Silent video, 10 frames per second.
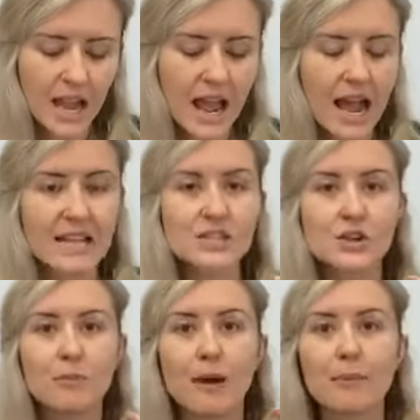And
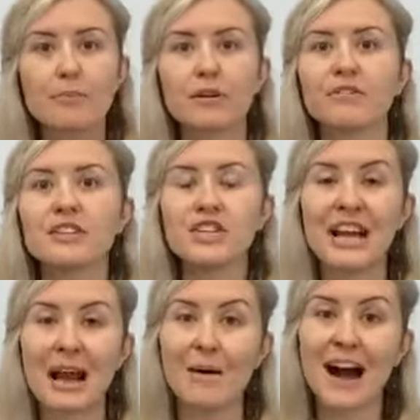so by privileging
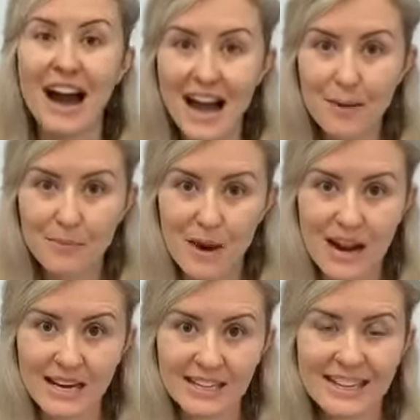our heart
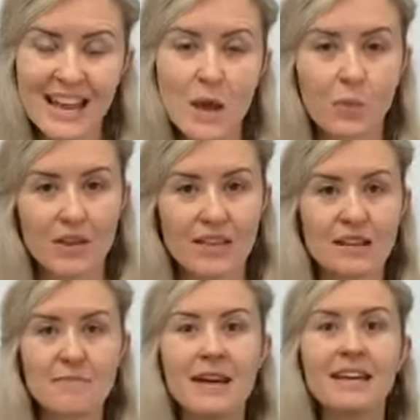brain, we
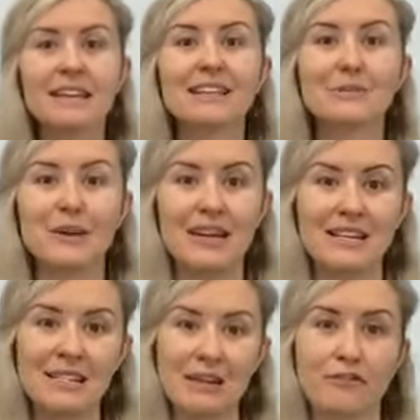then make it a little bit
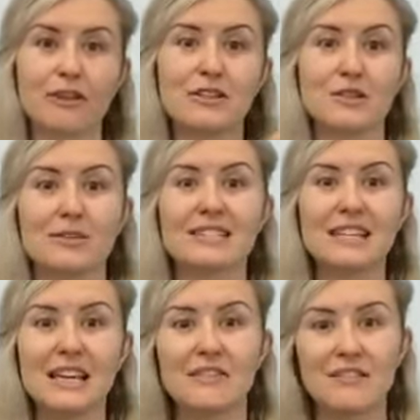easier for us to
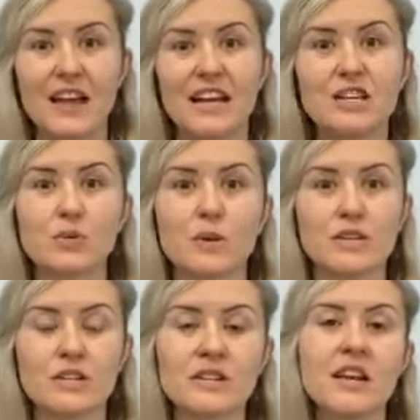receive that
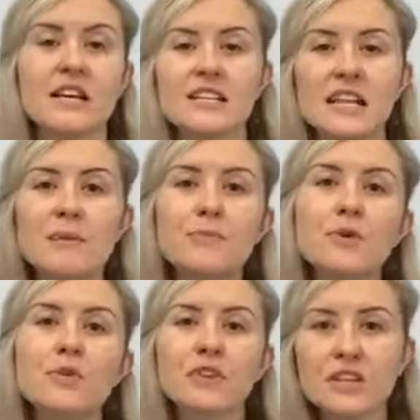intuition, to then
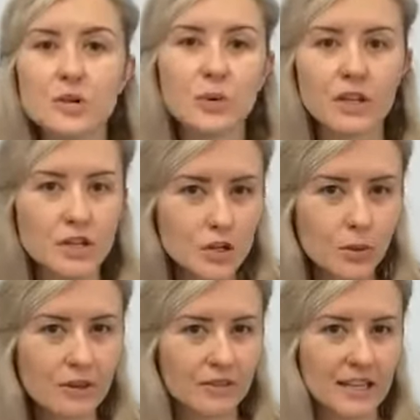move into an
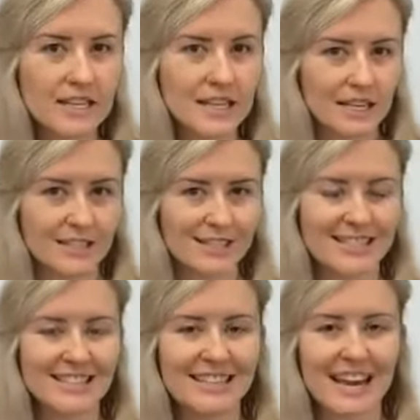intuitively intelligent
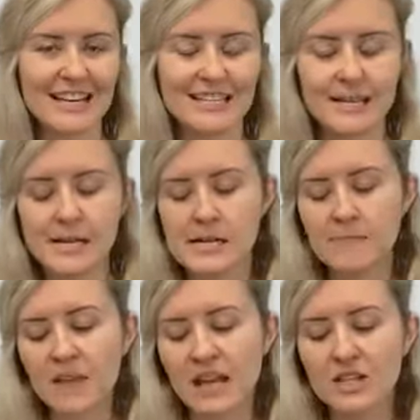state.
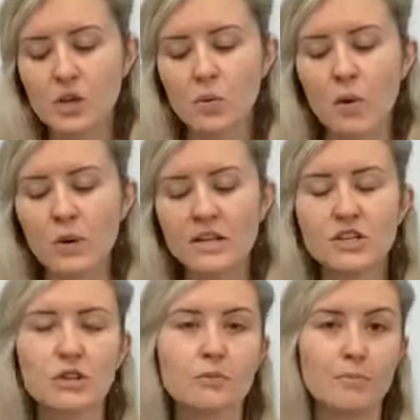And so what we
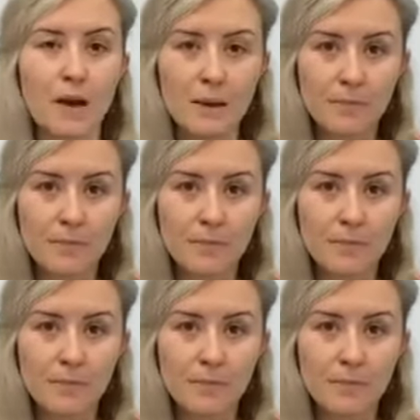do by